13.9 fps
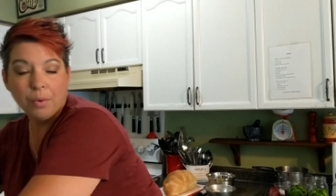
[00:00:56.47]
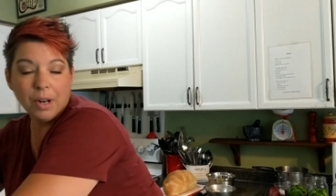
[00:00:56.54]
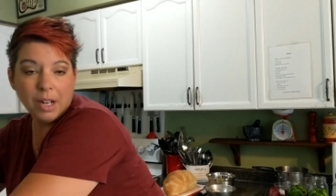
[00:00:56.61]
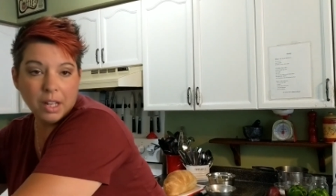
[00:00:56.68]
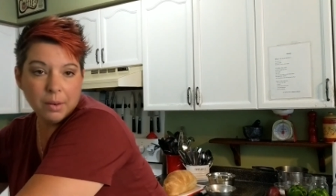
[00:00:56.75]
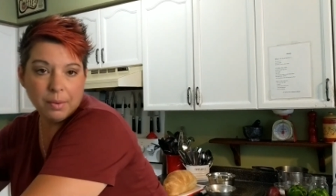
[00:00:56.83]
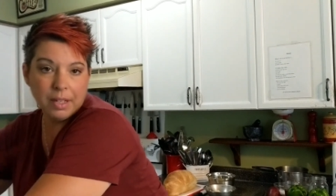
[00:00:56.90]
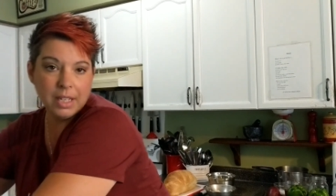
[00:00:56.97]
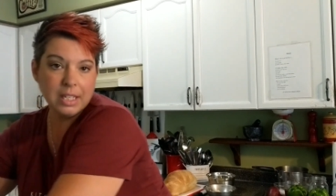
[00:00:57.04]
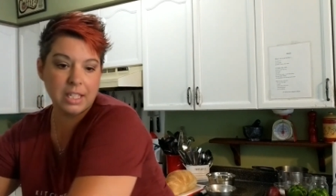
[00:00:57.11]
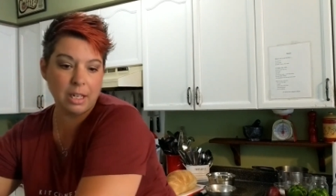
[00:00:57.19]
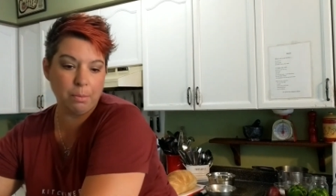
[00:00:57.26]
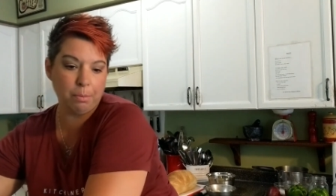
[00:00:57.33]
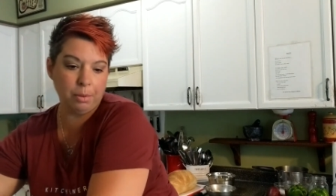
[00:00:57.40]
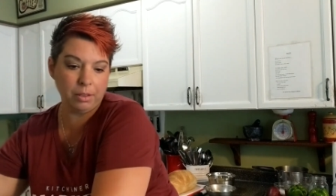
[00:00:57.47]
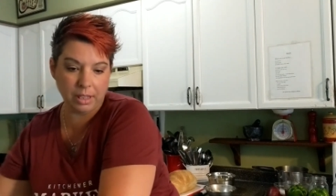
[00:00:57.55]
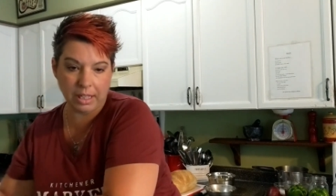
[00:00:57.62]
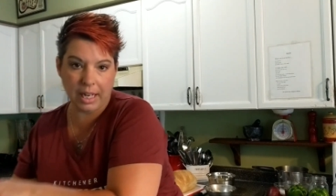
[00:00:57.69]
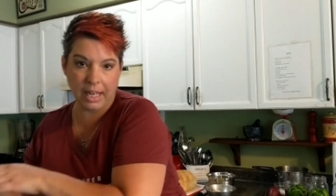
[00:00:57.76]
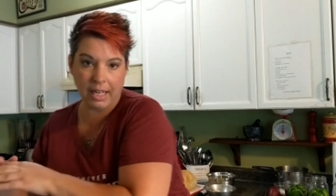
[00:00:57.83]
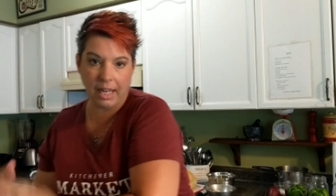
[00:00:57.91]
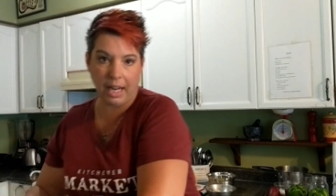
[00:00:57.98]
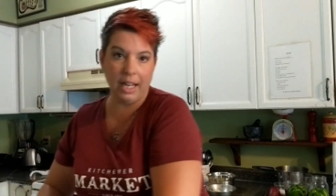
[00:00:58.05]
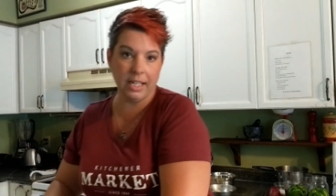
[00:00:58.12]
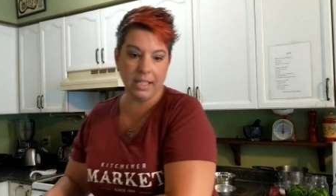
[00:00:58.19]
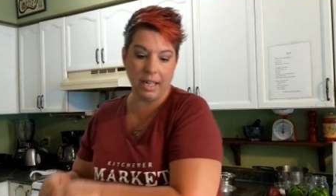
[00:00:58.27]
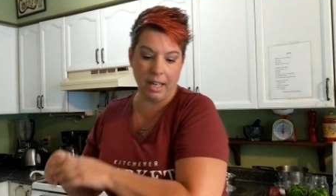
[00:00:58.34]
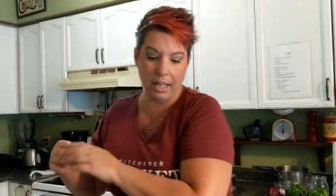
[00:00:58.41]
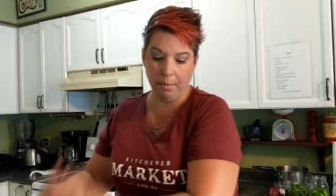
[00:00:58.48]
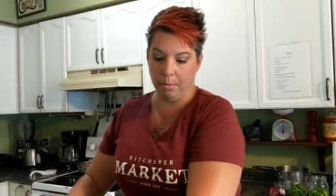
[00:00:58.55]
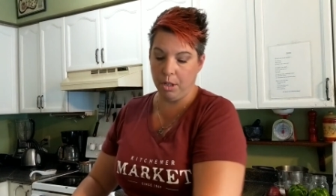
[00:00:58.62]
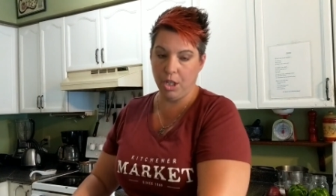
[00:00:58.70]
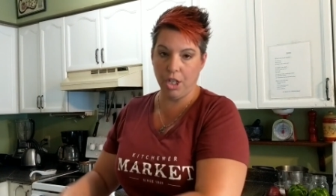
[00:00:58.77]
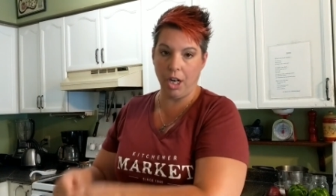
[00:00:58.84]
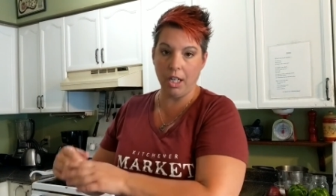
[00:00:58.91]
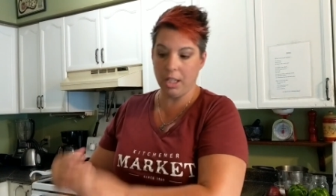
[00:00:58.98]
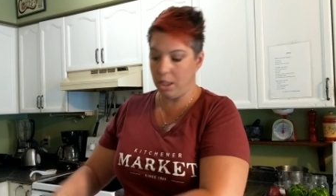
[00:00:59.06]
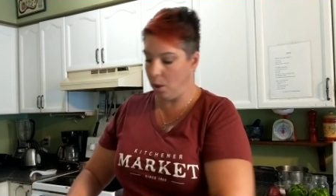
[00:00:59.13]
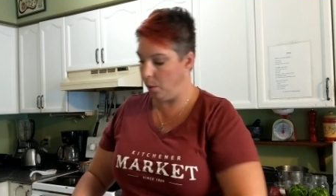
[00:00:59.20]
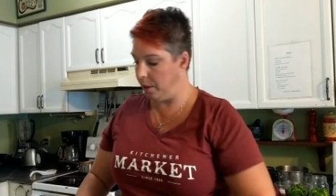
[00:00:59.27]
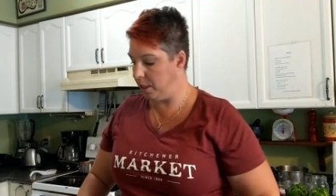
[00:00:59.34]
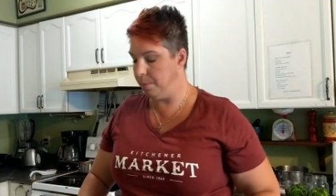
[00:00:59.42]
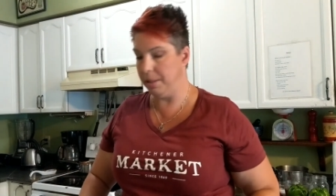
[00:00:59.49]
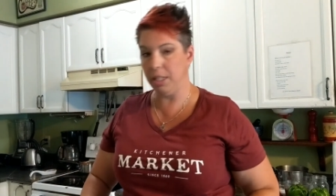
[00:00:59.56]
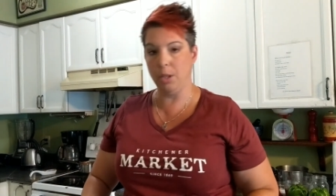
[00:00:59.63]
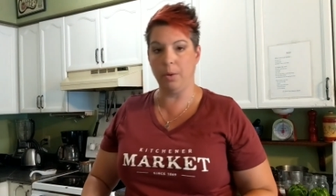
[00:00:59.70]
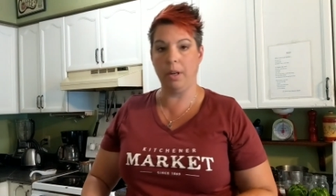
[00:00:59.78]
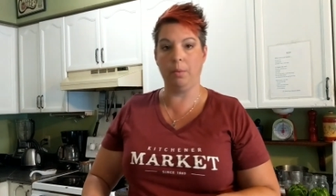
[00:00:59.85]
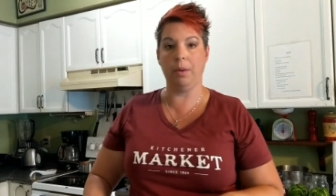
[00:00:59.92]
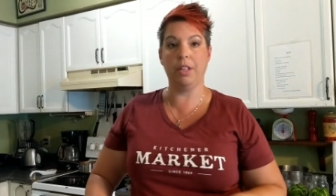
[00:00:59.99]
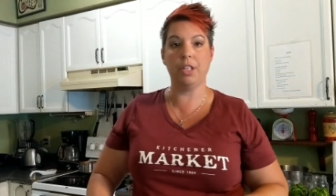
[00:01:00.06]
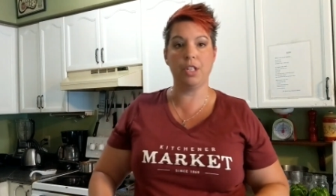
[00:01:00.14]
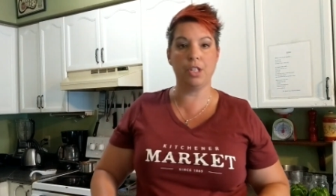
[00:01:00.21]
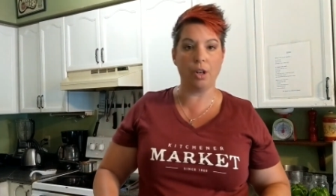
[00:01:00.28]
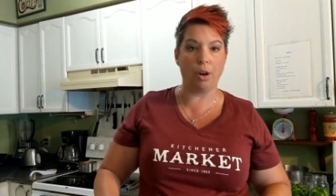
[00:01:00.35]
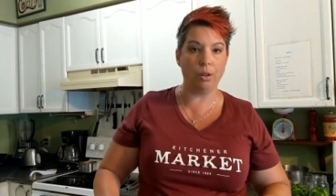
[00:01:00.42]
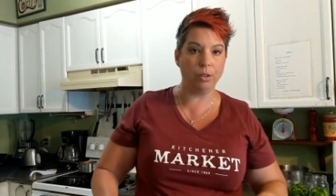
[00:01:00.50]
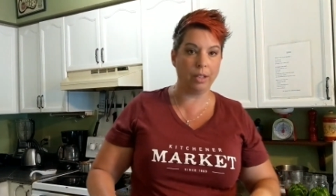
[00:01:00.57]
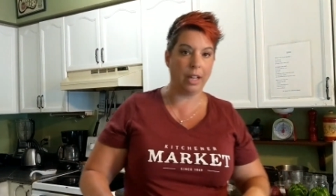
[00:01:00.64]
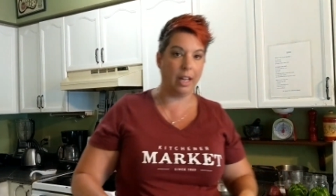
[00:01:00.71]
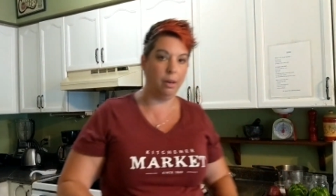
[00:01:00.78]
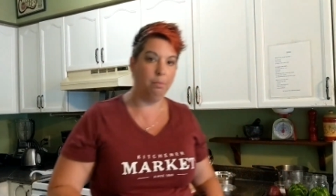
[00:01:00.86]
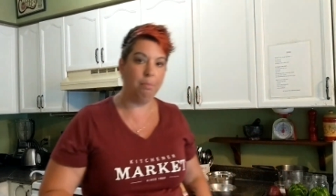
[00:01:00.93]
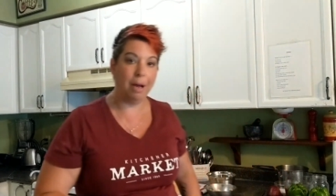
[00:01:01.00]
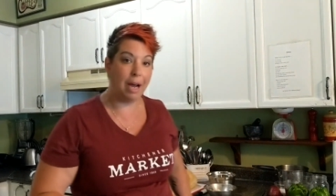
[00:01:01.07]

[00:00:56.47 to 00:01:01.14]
really, really simple today, guys. I am just going to be doing it with salt and